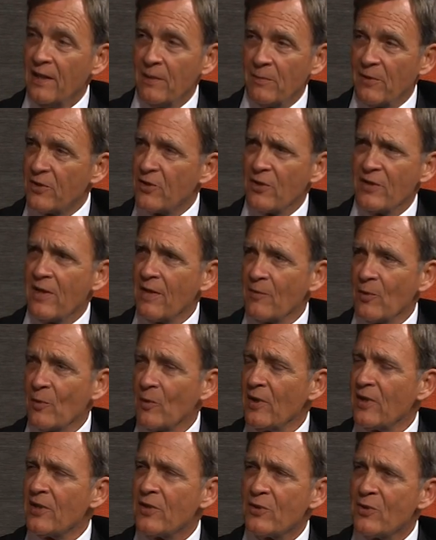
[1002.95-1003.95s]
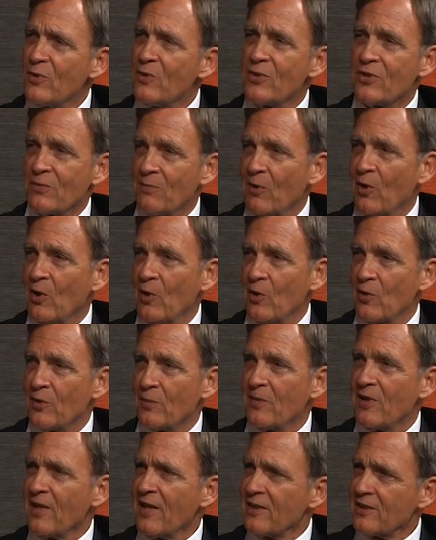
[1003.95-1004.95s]
But you're never really too small to
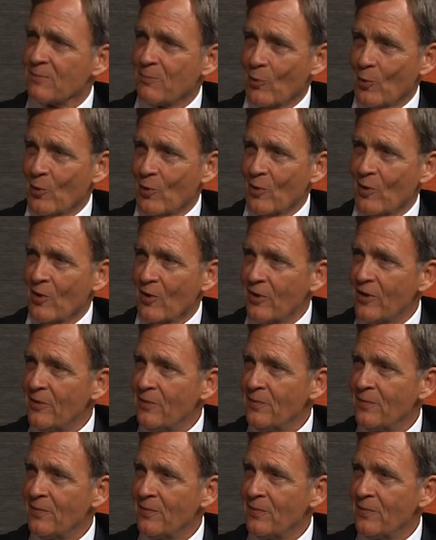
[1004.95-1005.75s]
be an exporter, are you?